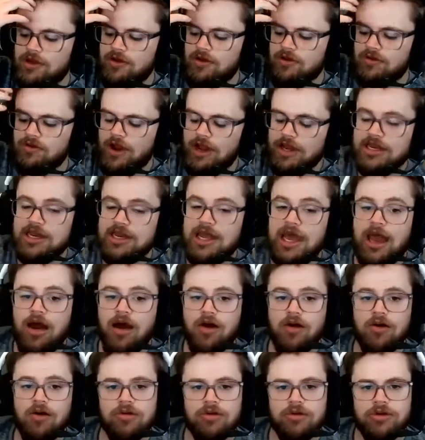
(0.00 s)
right
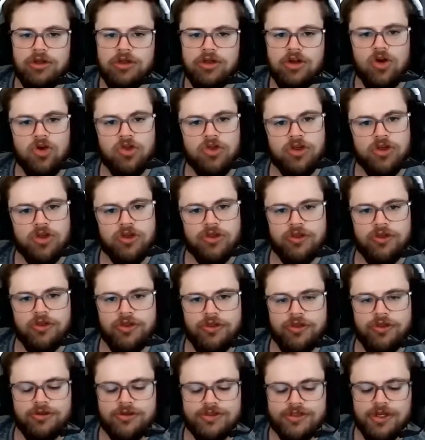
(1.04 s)
now,
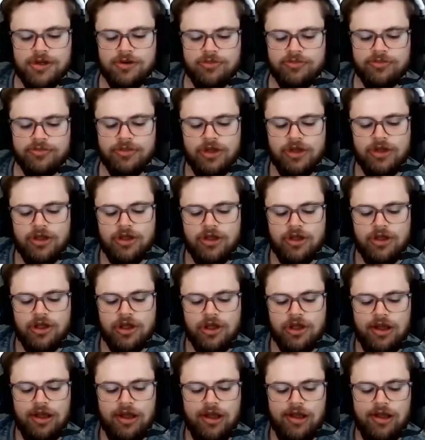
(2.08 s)
that some
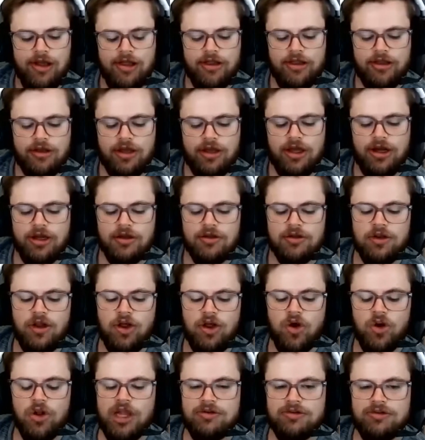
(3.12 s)
kind of
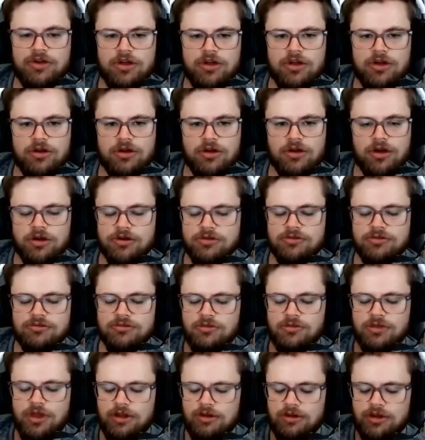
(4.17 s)
low level or
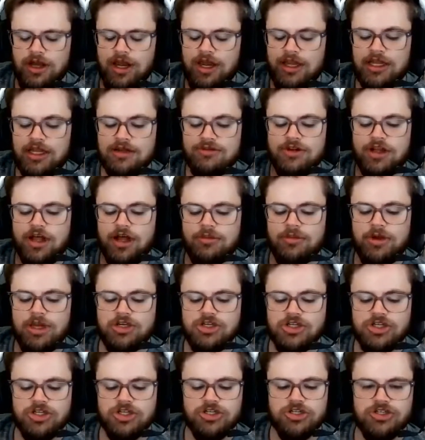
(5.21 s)
high level
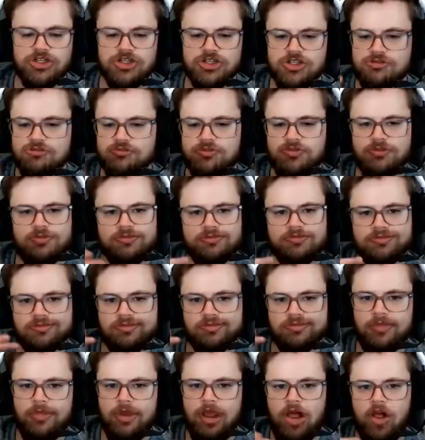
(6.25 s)
automation to just
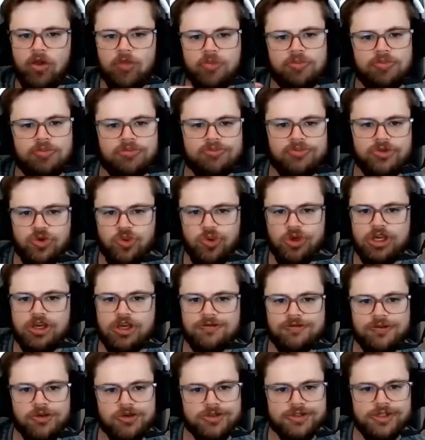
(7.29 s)
help tweak
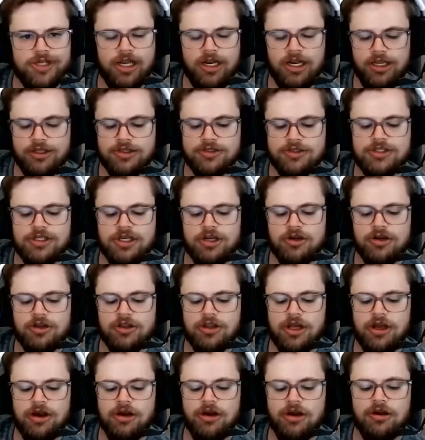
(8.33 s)
a few settings here and
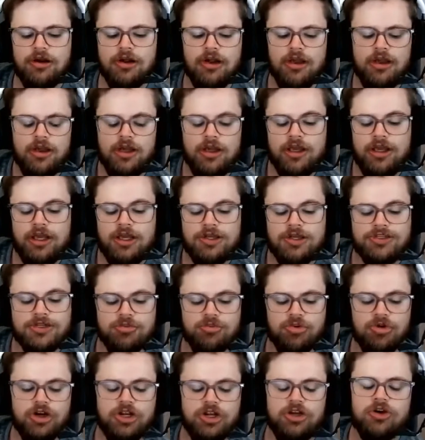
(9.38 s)
there is a
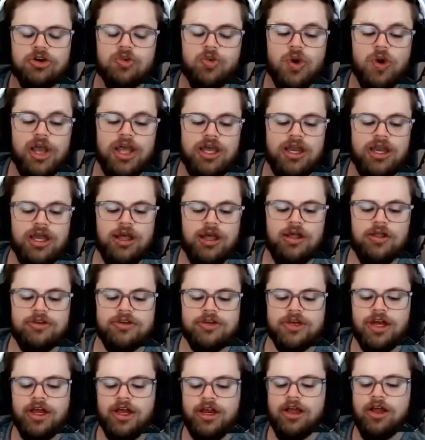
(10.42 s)
pretty good way to
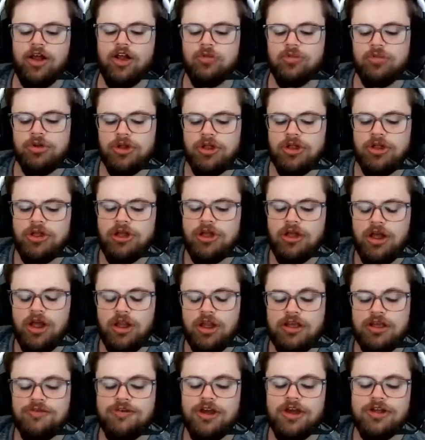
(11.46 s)
kind of help
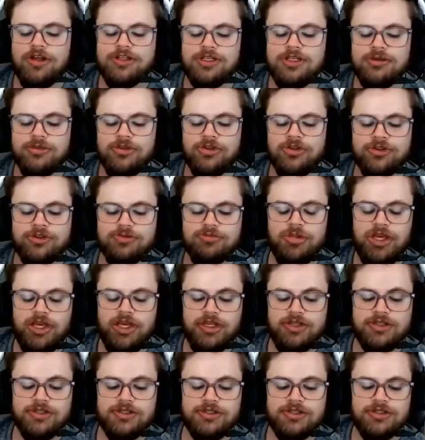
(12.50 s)
alleviate some of those
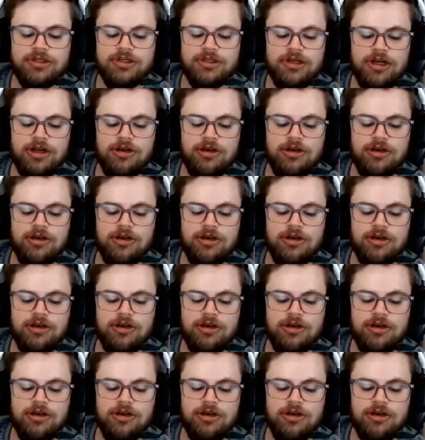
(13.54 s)
pains.